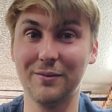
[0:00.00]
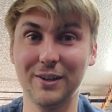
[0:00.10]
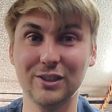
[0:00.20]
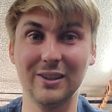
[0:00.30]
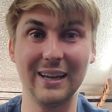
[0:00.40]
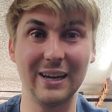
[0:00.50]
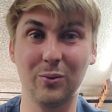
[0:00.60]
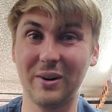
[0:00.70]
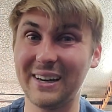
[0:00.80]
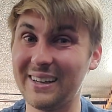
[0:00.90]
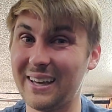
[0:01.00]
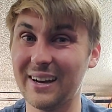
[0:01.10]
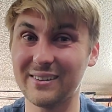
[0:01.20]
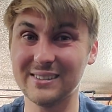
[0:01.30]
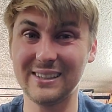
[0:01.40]
fish and they kind of want to
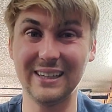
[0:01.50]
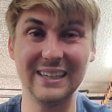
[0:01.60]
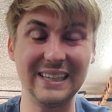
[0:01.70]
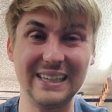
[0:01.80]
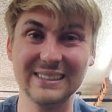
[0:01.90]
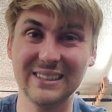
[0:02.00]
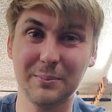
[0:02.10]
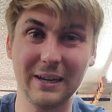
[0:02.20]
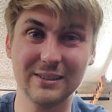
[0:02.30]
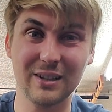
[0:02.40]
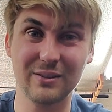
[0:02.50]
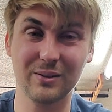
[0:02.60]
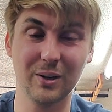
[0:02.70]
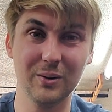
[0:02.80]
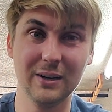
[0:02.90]
guarantee easy bait to
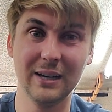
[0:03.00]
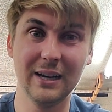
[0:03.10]
throw